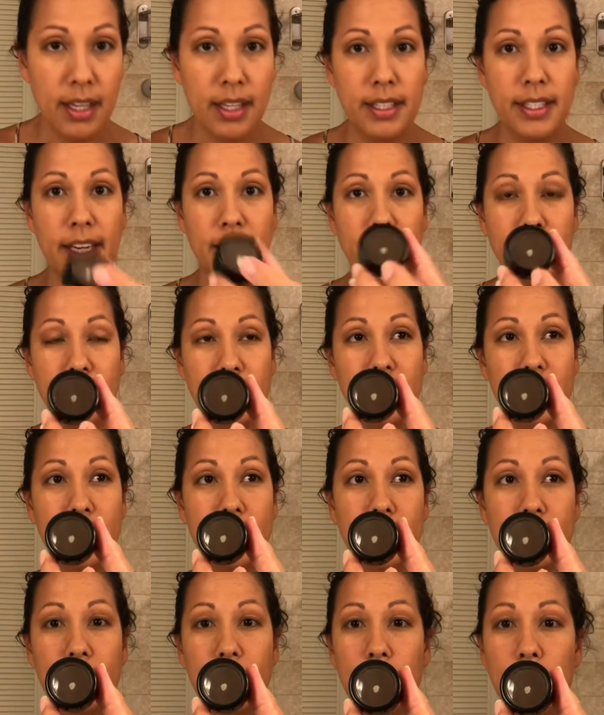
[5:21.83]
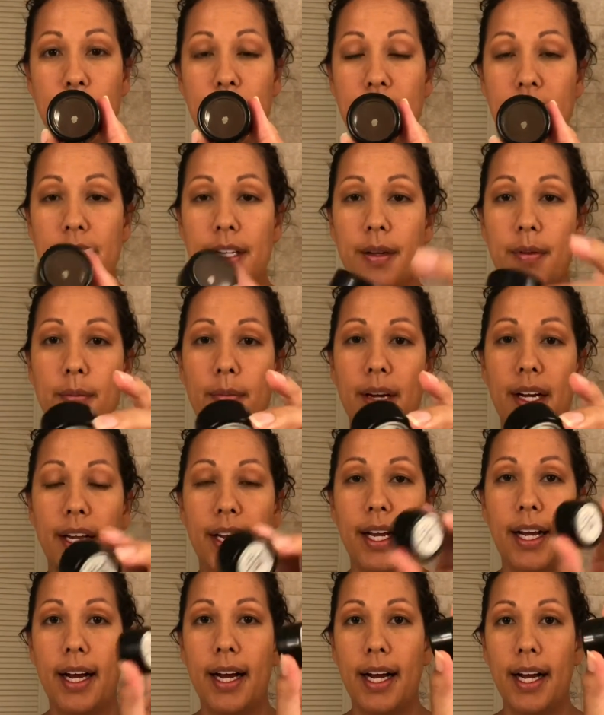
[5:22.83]
Next is gonna be
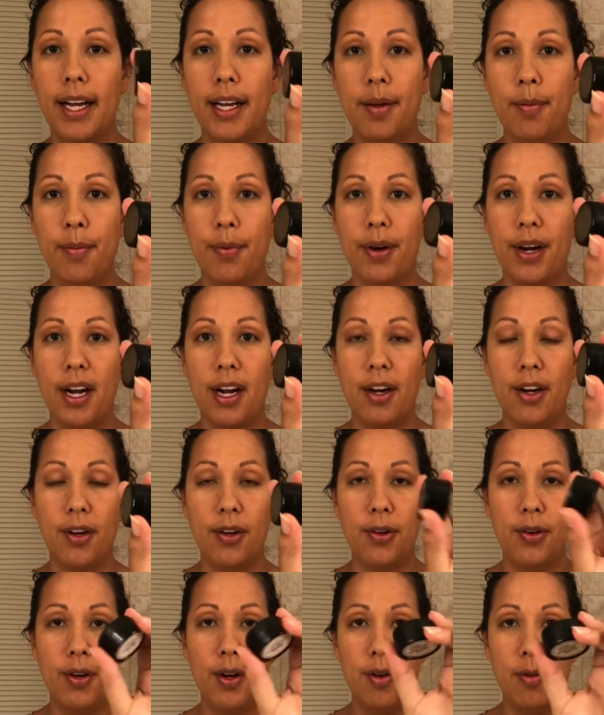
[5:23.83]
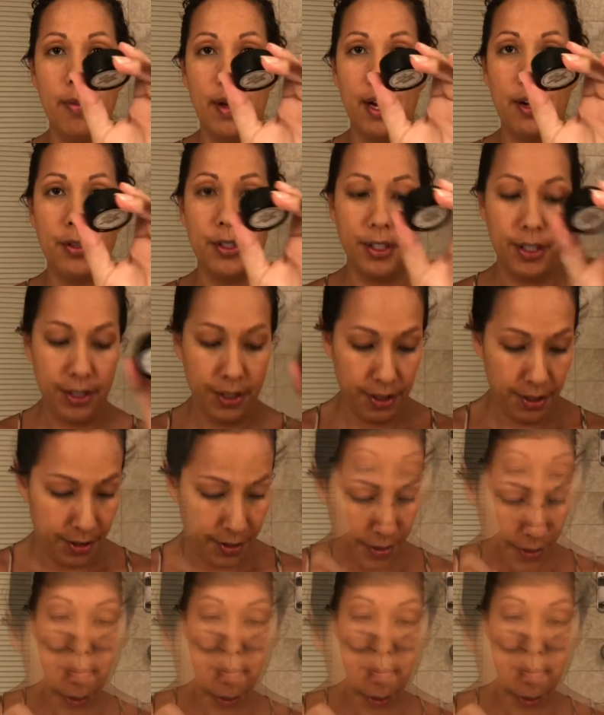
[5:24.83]
my eyebrow powder.